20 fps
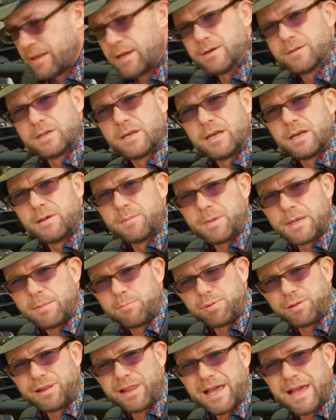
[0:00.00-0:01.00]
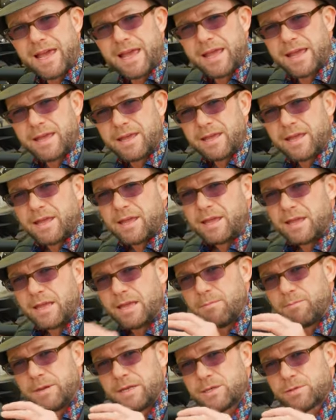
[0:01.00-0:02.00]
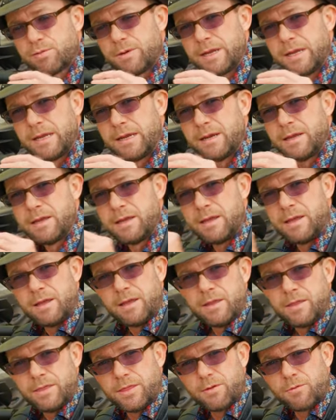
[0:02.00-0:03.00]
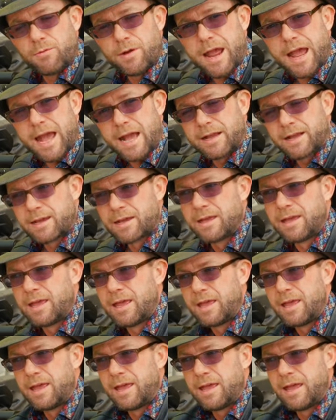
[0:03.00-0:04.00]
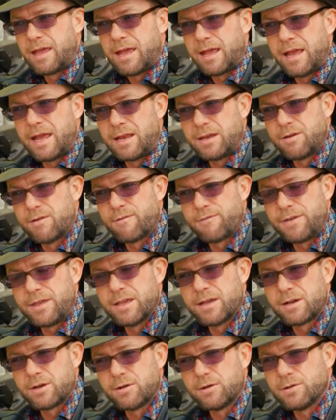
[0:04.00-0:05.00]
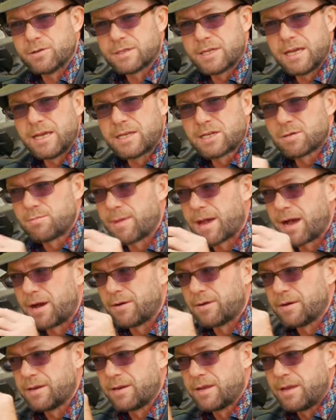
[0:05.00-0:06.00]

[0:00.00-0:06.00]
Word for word: there's gonna be play in between the rack and your vehicle's hitch mount.